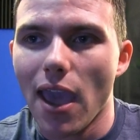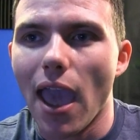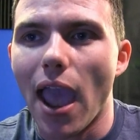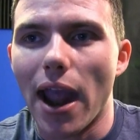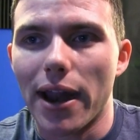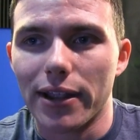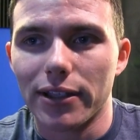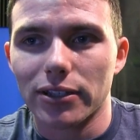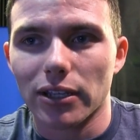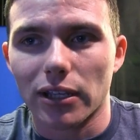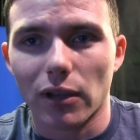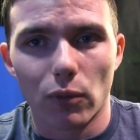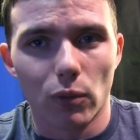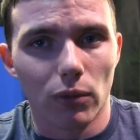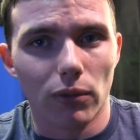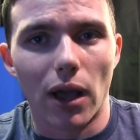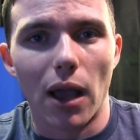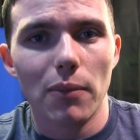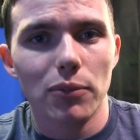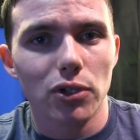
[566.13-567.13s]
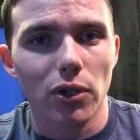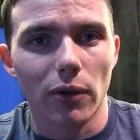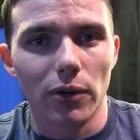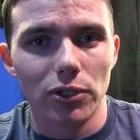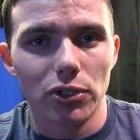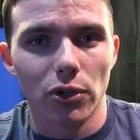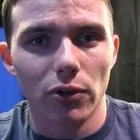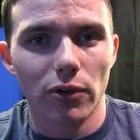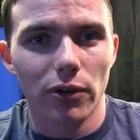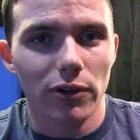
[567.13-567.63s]
and he's like, I'm
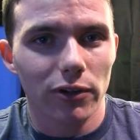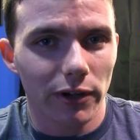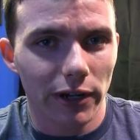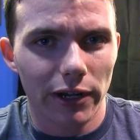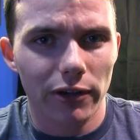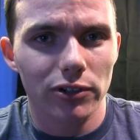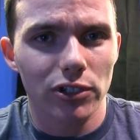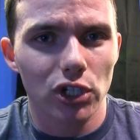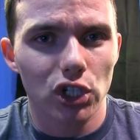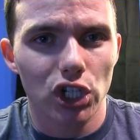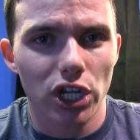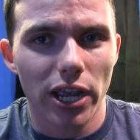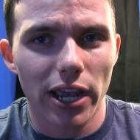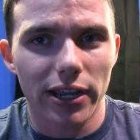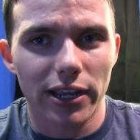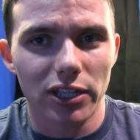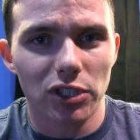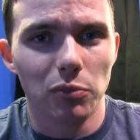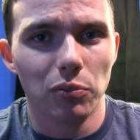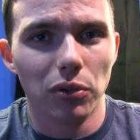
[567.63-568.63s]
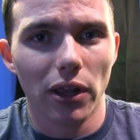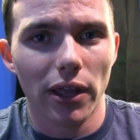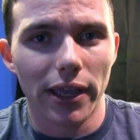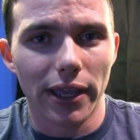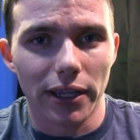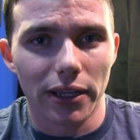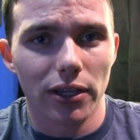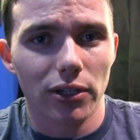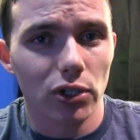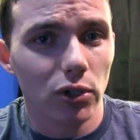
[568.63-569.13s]
sorry, sir, here's a check, it's
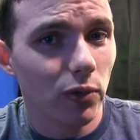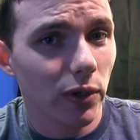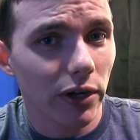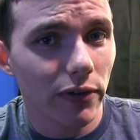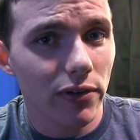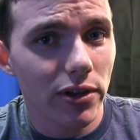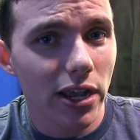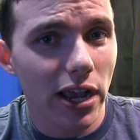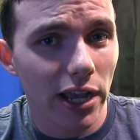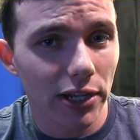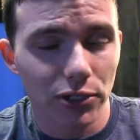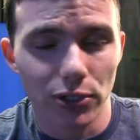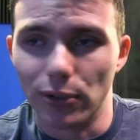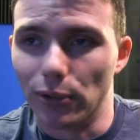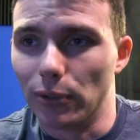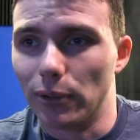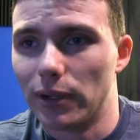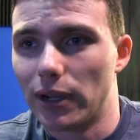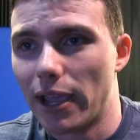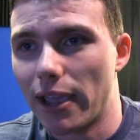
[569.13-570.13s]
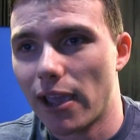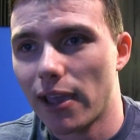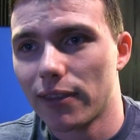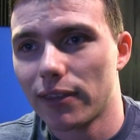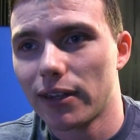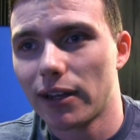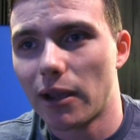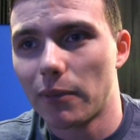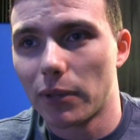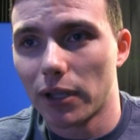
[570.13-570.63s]
blank, do whatever you got to.
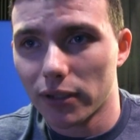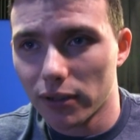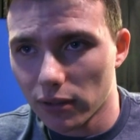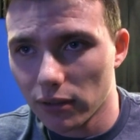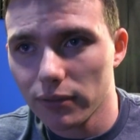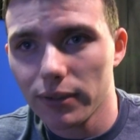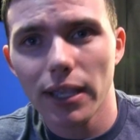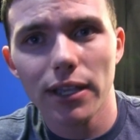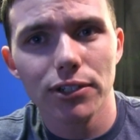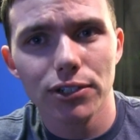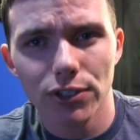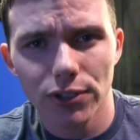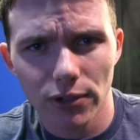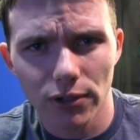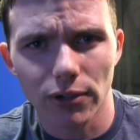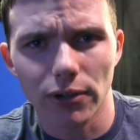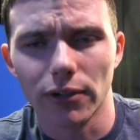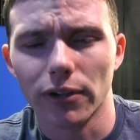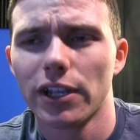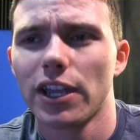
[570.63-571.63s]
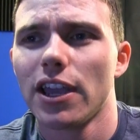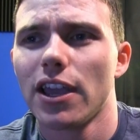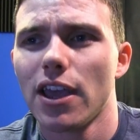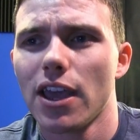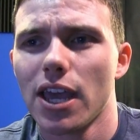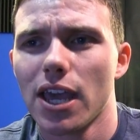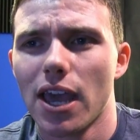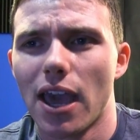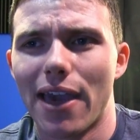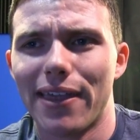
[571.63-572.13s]
And then I'm like, yes, sir.
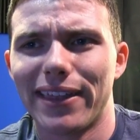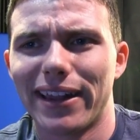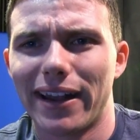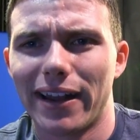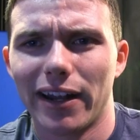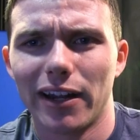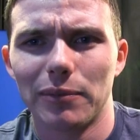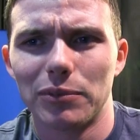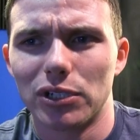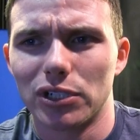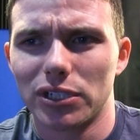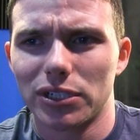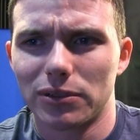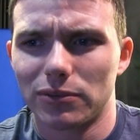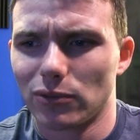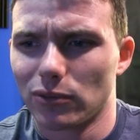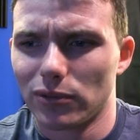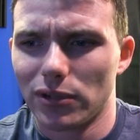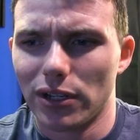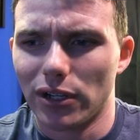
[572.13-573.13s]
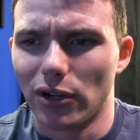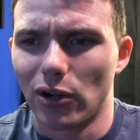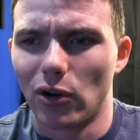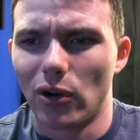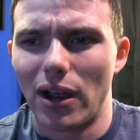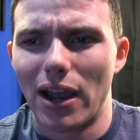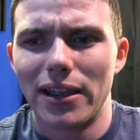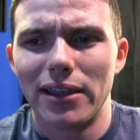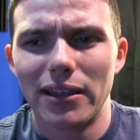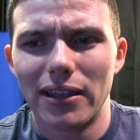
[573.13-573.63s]
And then I end up just,
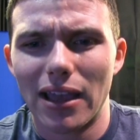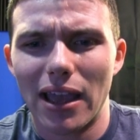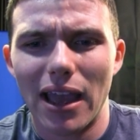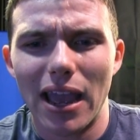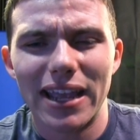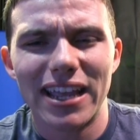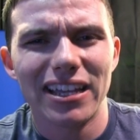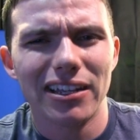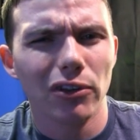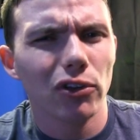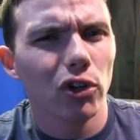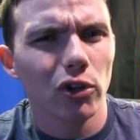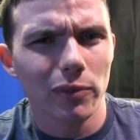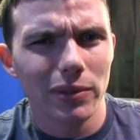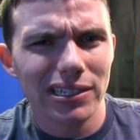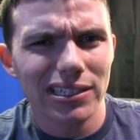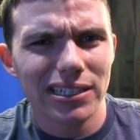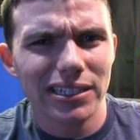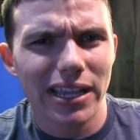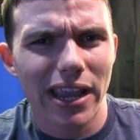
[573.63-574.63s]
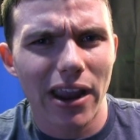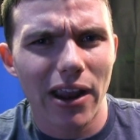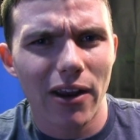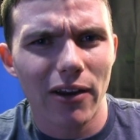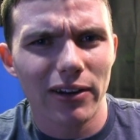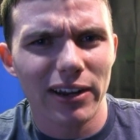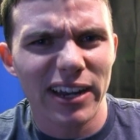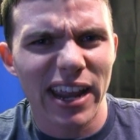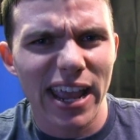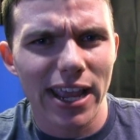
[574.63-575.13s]
I get a little bit
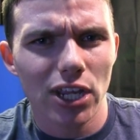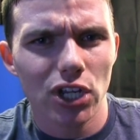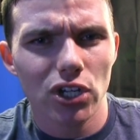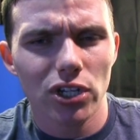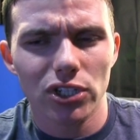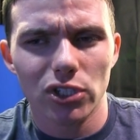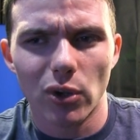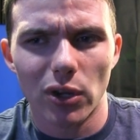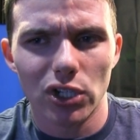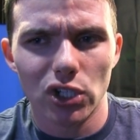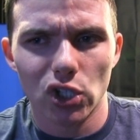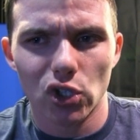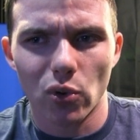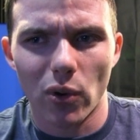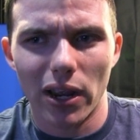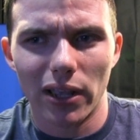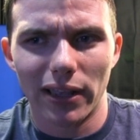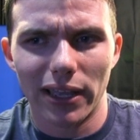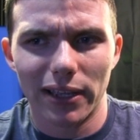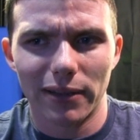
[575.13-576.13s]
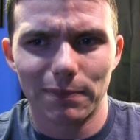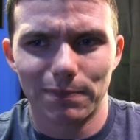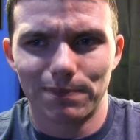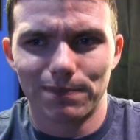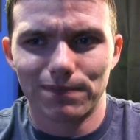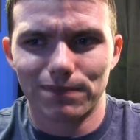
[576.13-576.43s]
scared and anxious, so I just write like